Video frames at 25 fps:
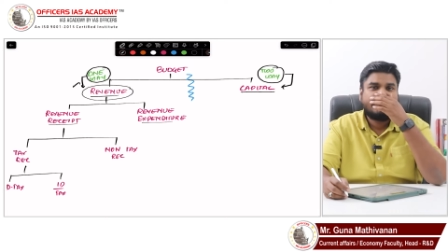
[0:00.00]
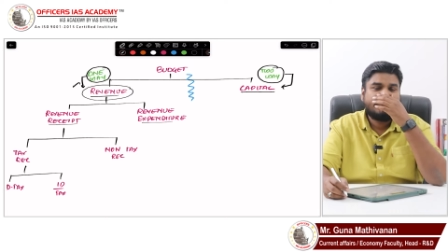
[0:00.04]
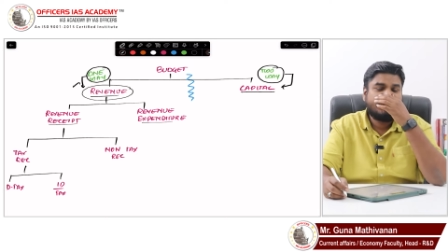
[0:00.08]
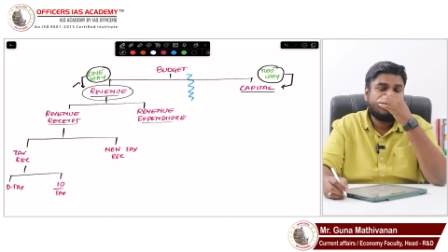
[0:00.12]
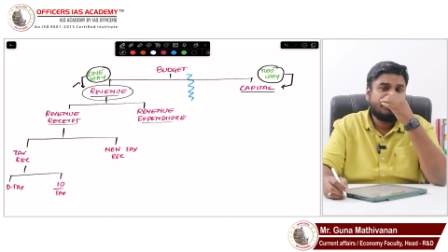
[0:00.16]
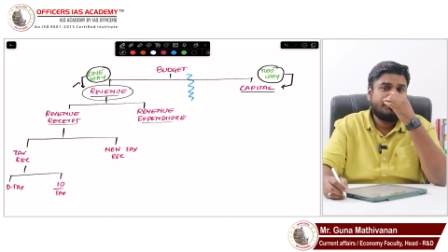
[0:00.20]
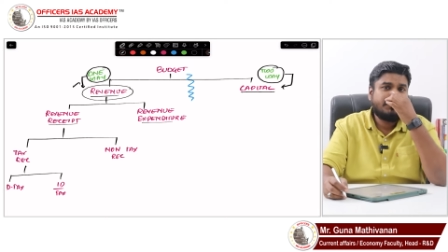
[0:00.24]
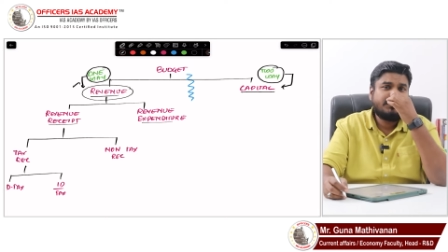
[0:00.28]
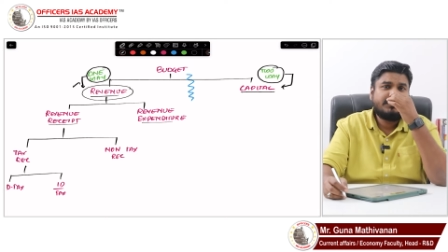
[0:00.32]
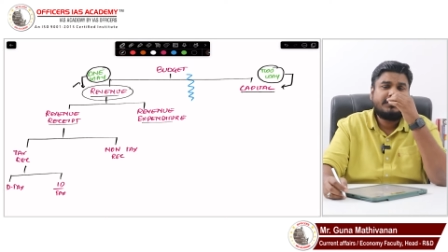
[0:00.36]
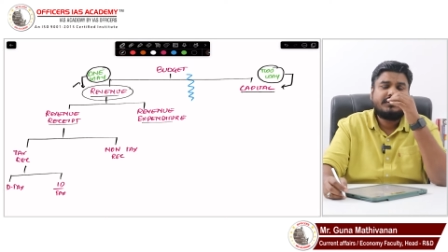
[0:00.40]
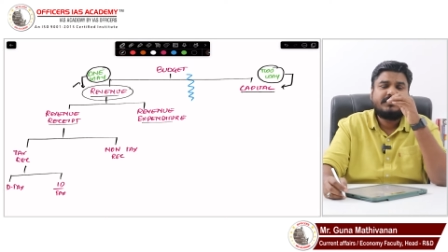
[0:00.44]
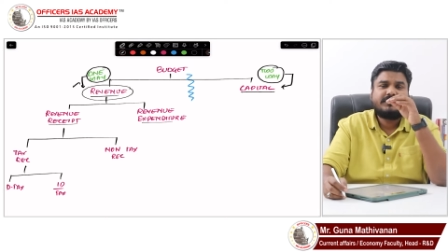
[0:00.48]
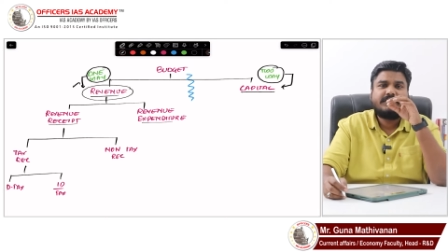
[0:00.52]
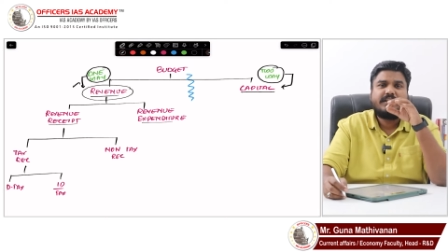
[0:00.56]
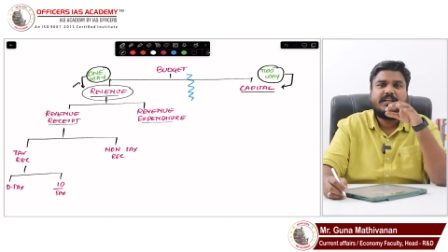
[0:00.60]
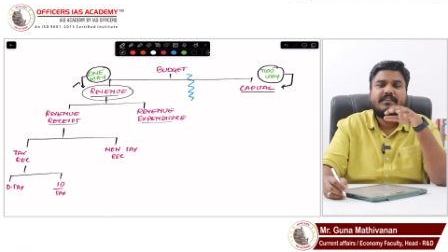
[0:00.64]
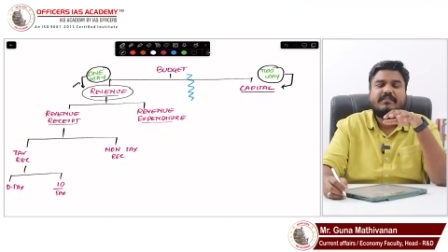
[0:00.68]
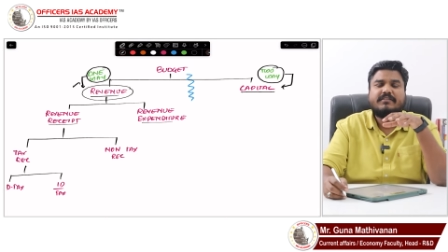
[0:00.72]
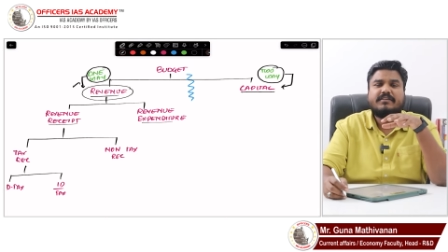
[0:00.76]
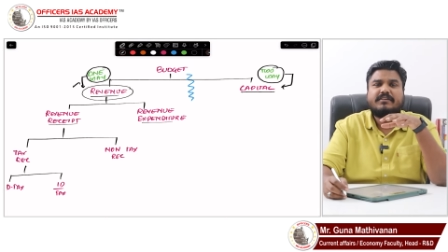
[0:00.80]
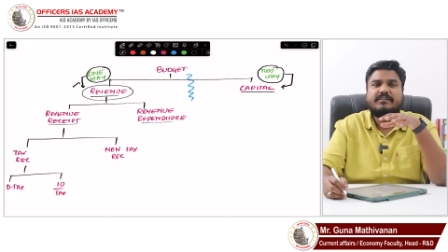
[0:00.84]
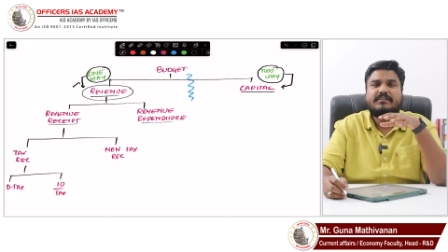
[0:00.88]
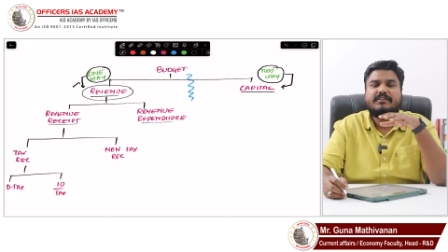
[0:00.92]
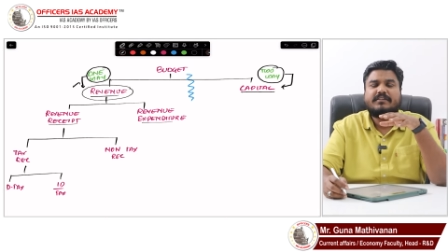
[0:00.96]
Don't say
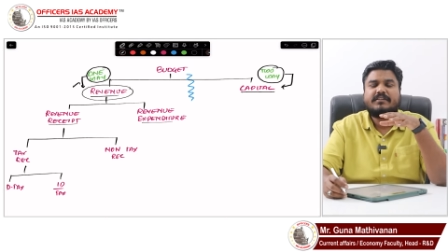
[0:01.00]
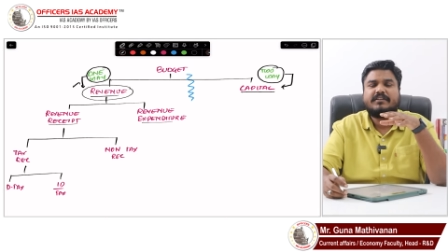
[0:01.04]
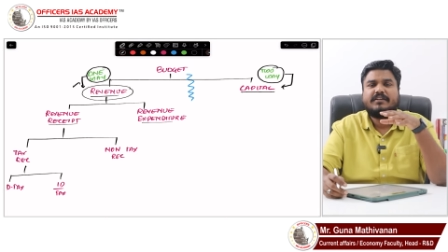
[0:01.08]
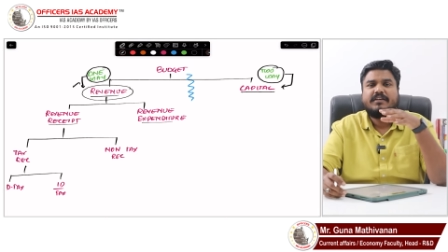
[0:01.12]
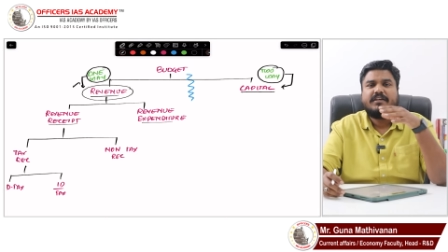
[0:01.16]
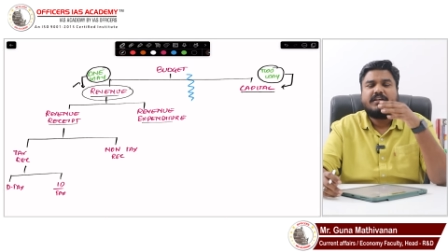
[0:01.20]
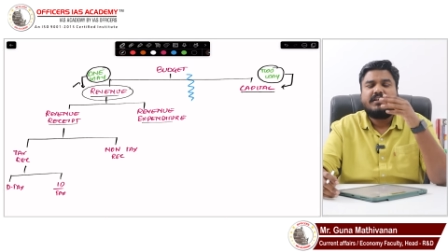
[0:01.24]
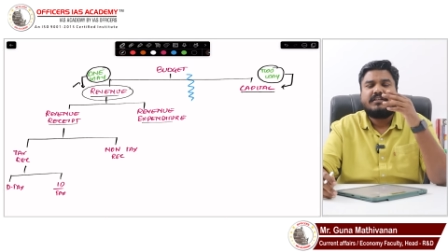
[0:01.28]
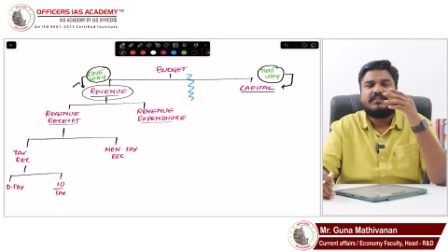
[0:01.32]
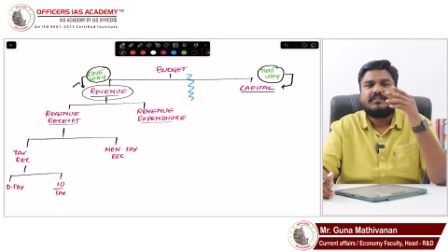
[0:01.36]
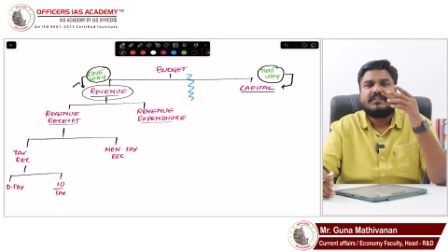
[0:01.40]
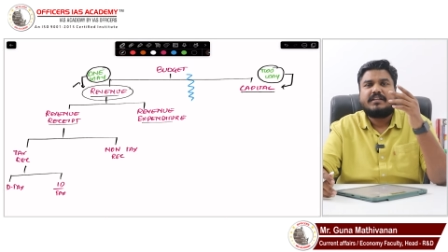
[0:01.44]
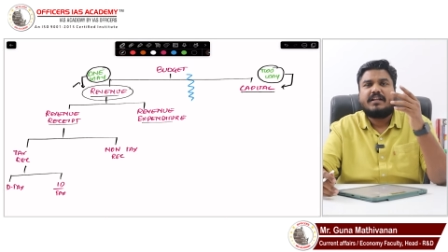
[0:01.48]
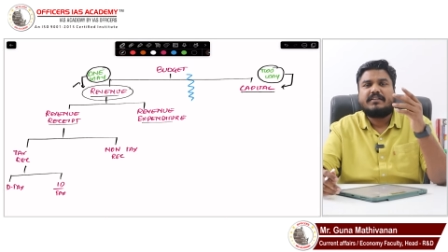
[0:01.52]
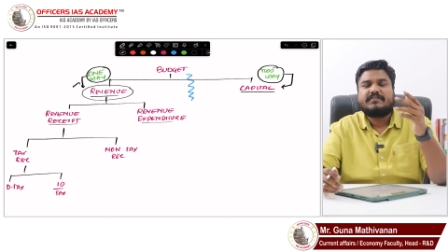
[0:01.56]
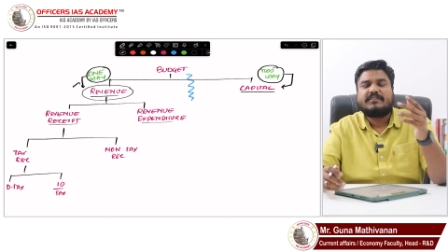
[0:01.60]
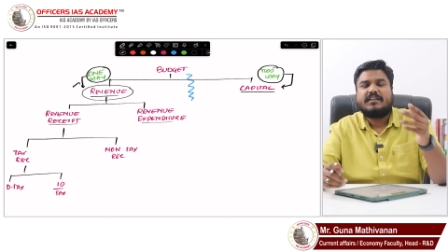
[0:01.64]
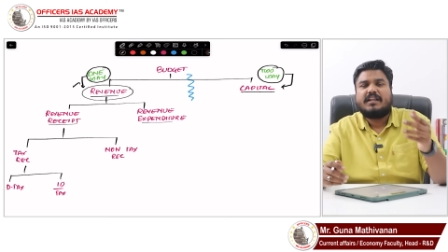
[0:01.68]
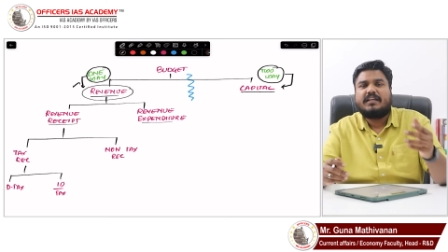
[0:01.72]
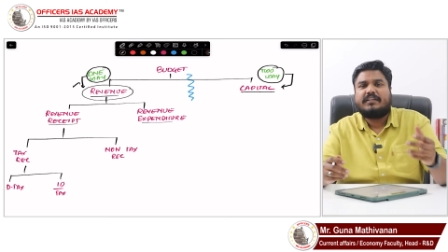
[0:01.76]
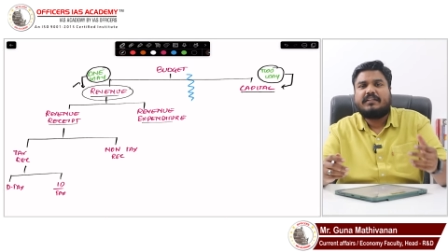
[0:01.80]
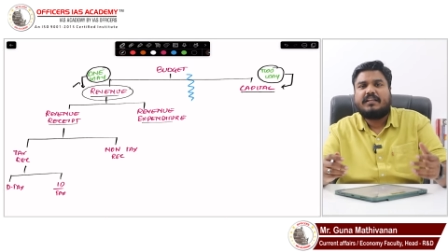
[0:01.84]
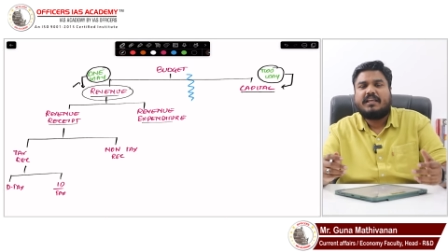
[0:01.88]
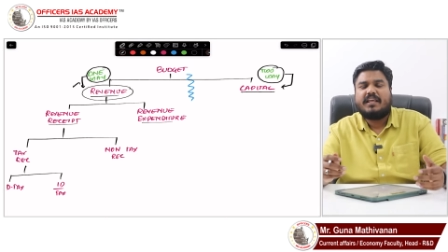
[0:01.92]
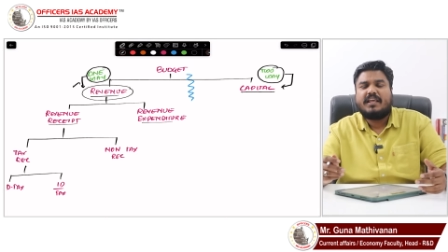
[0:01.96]
that, uh, sir, as
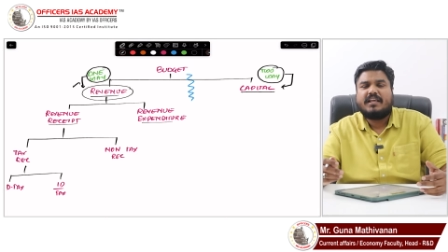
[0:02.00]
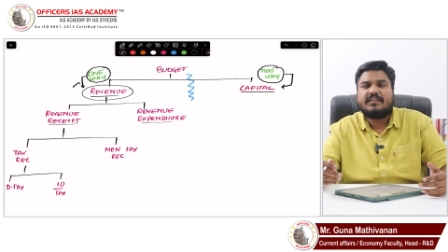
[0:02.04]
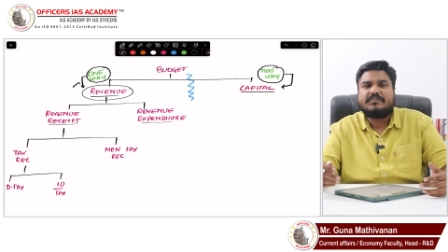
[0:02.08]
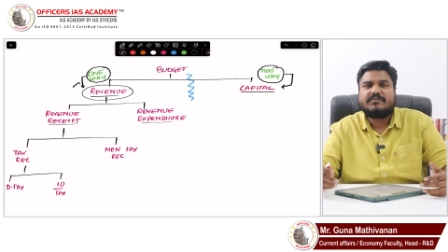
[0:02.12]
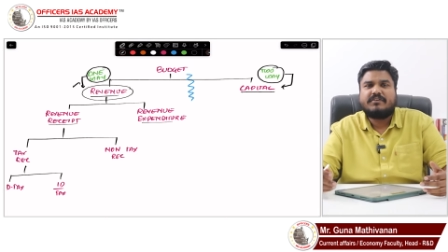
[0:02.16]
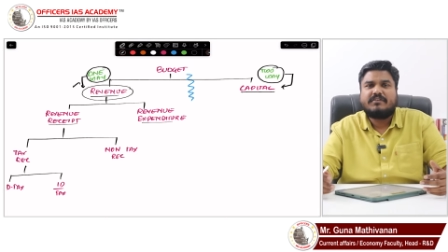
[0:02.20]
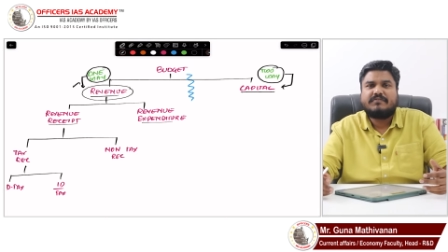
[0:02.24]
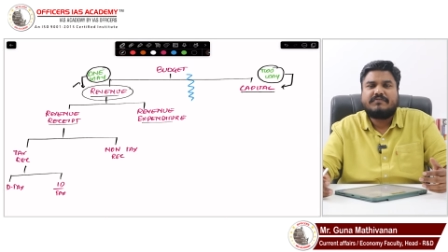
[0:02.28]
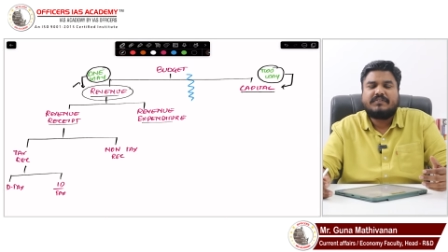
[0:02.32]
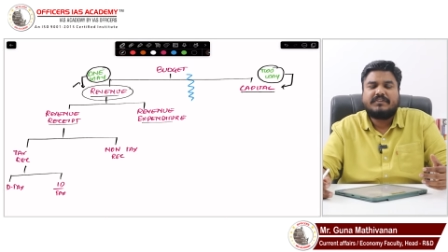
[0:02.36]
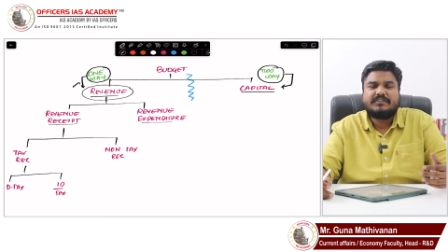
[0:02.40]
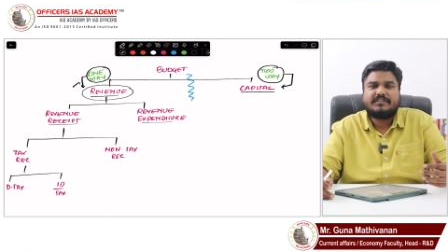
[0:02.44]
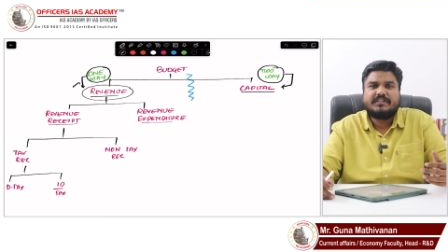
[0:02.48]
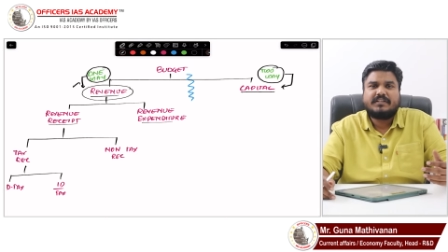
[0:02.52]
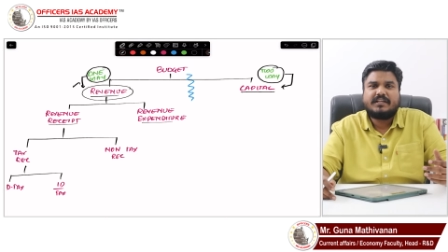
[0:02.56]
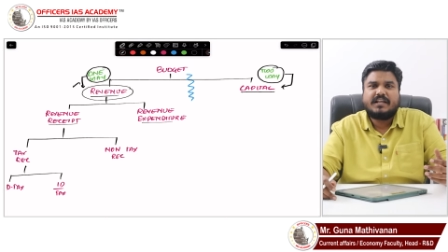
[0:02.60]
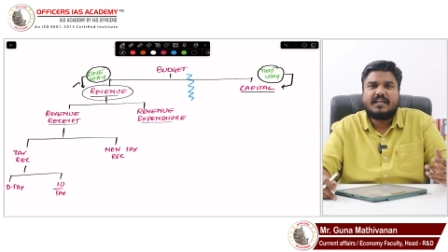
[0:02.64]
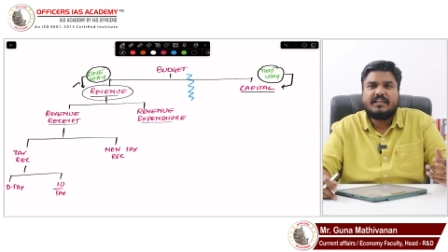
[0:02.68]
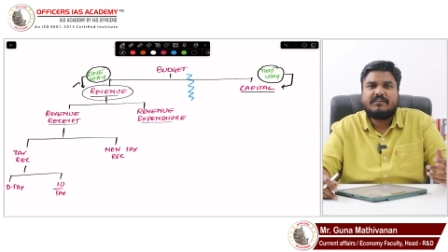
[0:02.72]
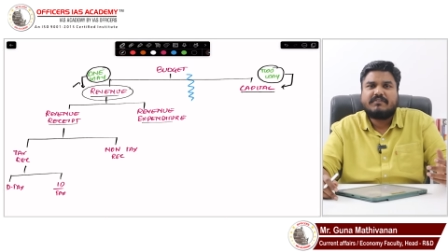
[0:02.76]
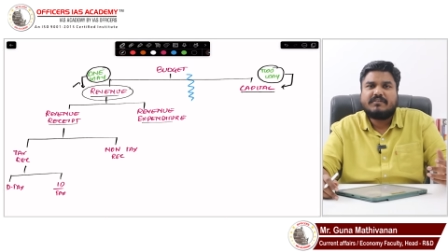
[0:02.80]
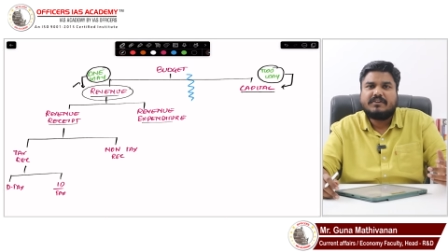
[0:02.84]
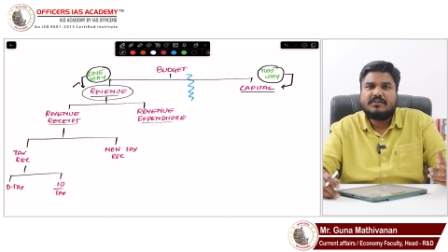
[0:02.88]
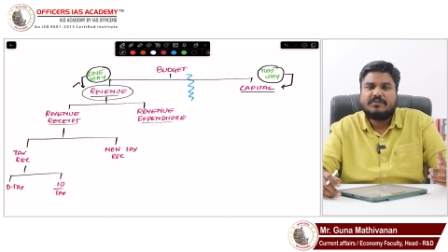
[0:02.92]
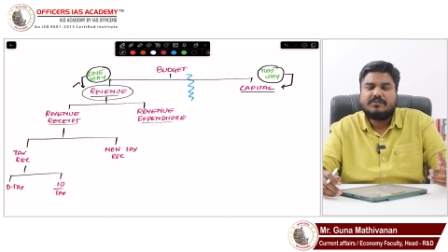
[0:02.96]
an IAS officer,
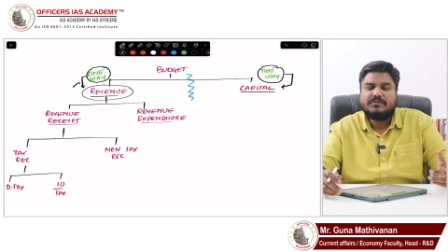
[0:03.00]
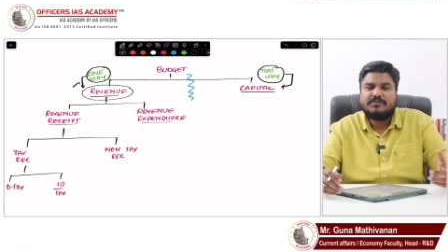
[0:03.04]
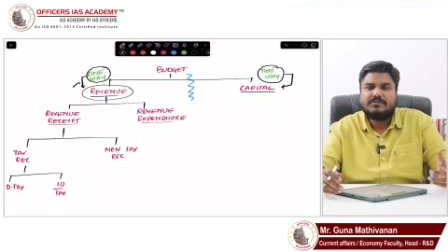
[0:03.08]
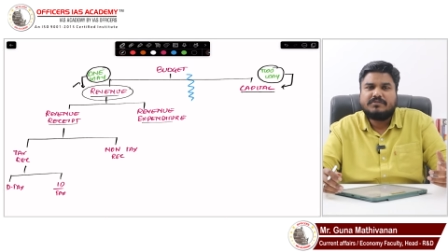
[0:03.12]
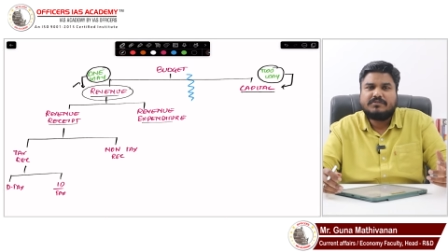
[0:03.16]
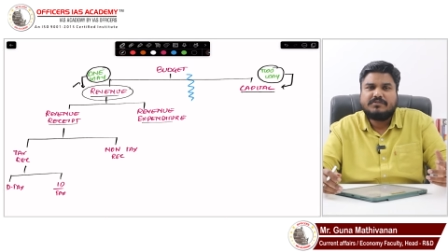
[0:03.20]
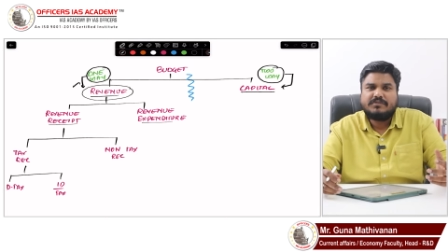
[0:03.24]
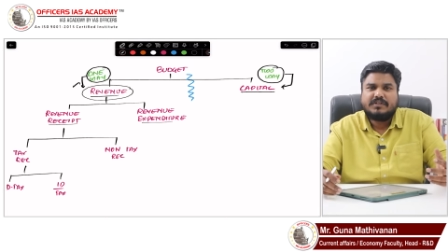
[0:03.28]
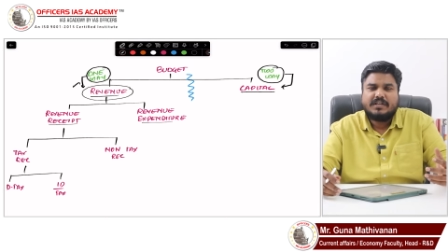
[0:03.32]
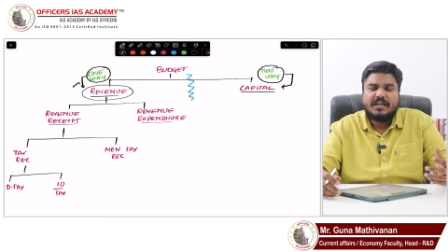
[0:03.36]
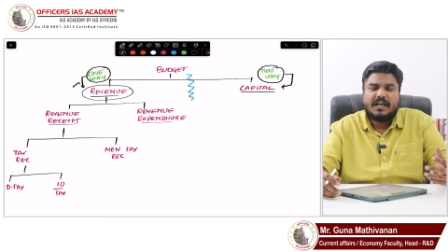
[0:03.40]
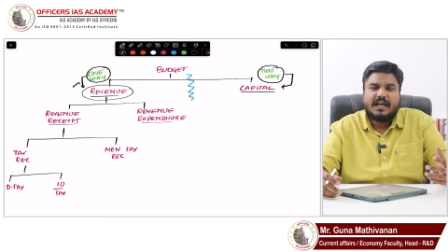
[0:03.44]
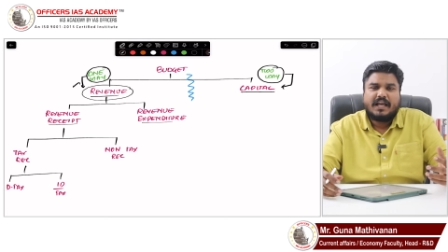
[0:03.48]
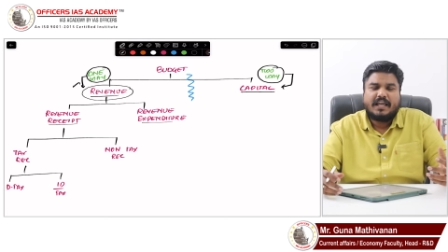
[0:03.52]
I will do,